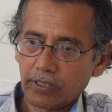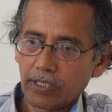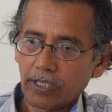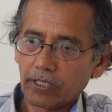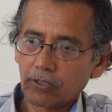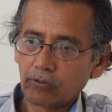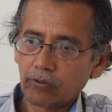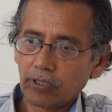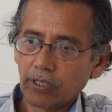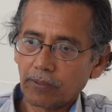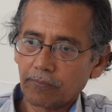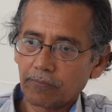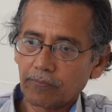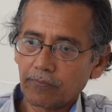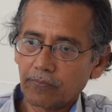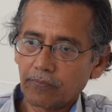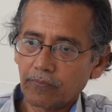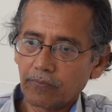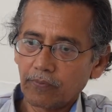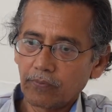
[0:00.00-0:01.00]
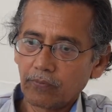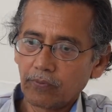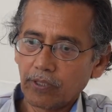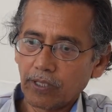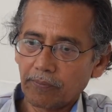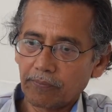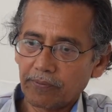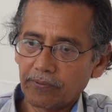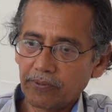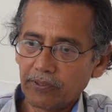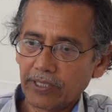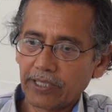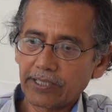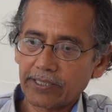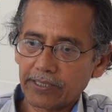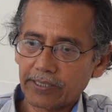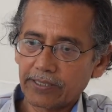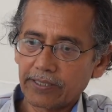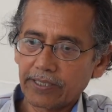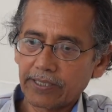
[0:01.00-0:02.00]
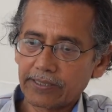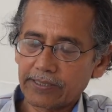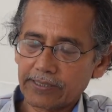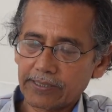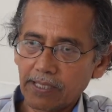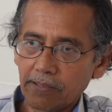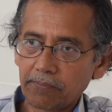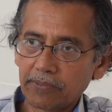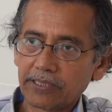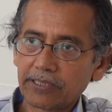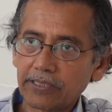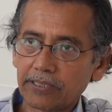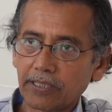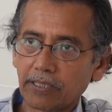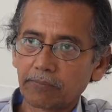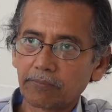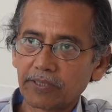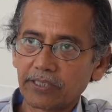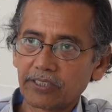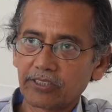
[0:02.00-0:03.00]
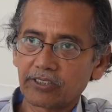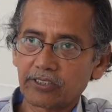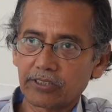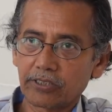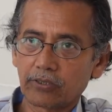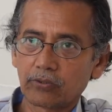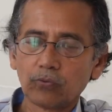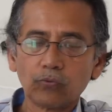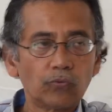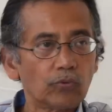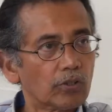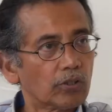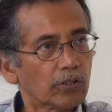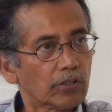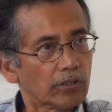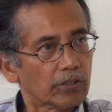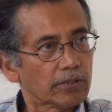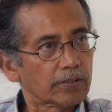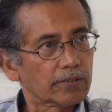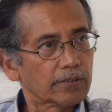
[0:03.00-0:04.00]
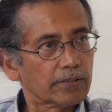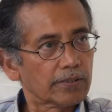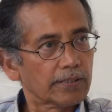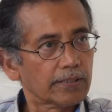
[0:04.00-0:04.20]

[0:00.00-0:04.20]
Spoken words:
and we have created a semi-deterministic world,